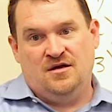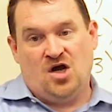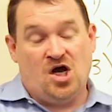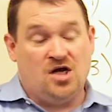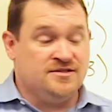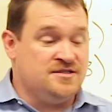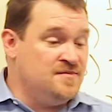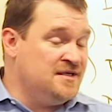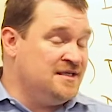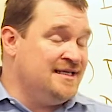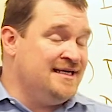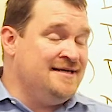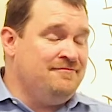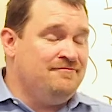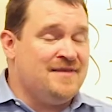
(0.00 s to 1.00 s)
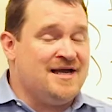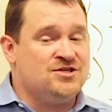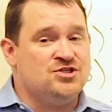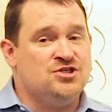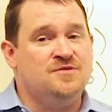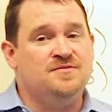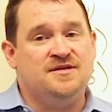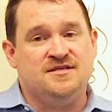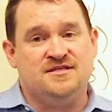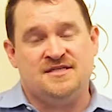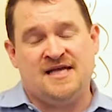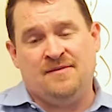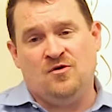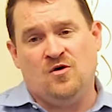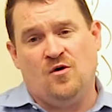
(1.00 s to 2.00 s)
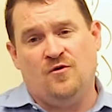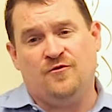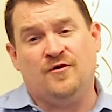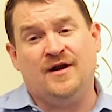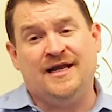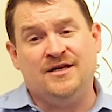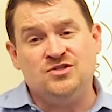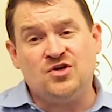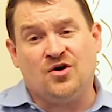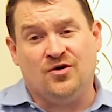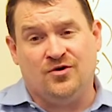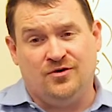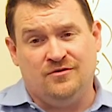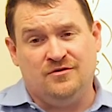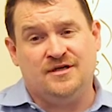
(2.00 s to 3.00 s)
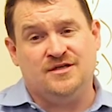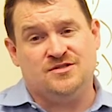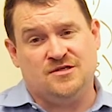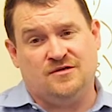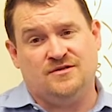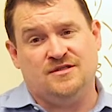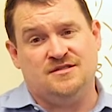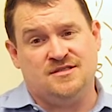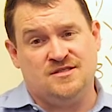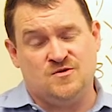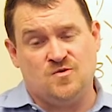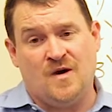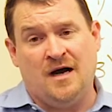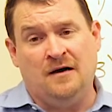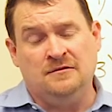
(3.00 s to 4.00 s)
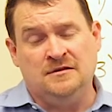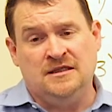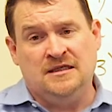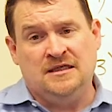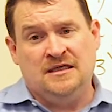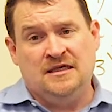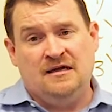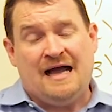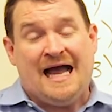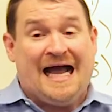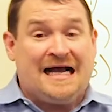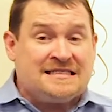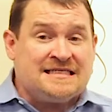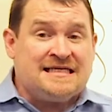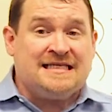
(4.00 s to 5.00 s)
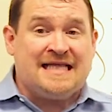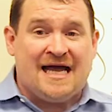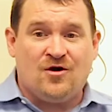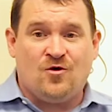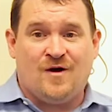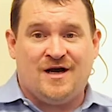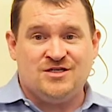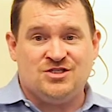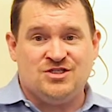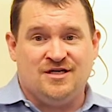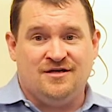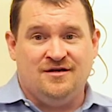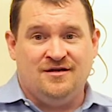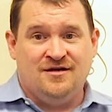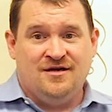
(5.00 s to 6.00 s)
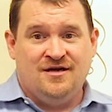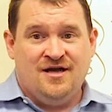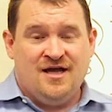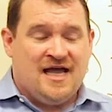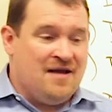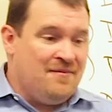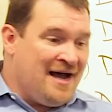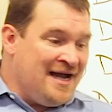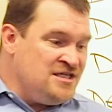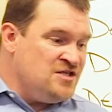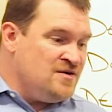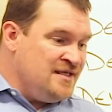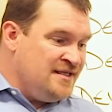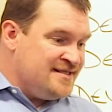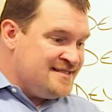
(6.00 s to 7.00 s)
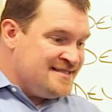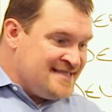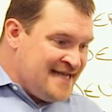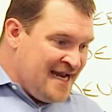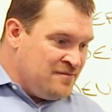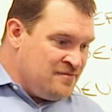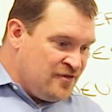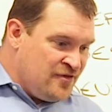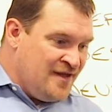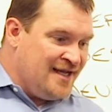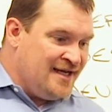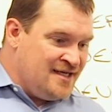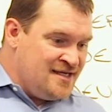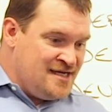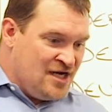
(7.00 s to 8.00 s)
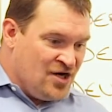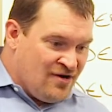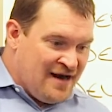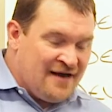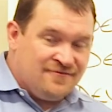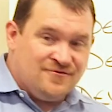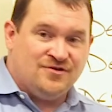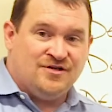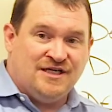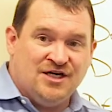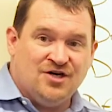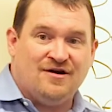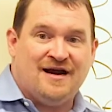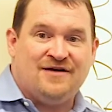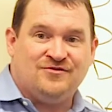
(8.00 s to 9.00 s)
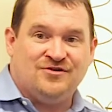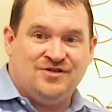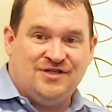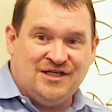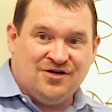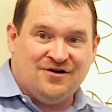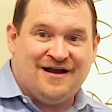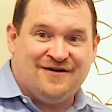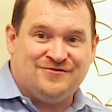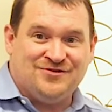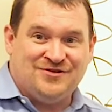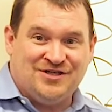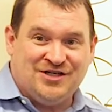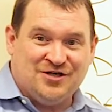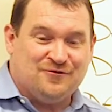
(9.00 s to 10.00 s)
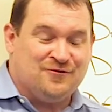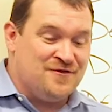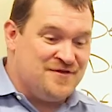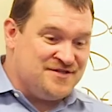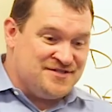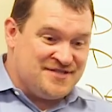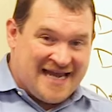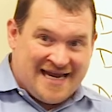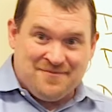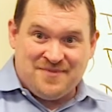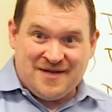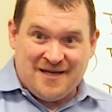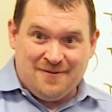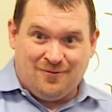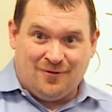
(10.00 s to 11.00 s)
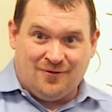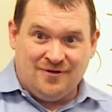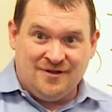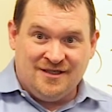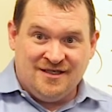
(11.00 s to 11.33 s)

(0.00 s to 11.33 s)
Ultimately, that should be the same goal for internal consultants as well. Asking that question, am I doing the same thing year after year after year after year for the same people?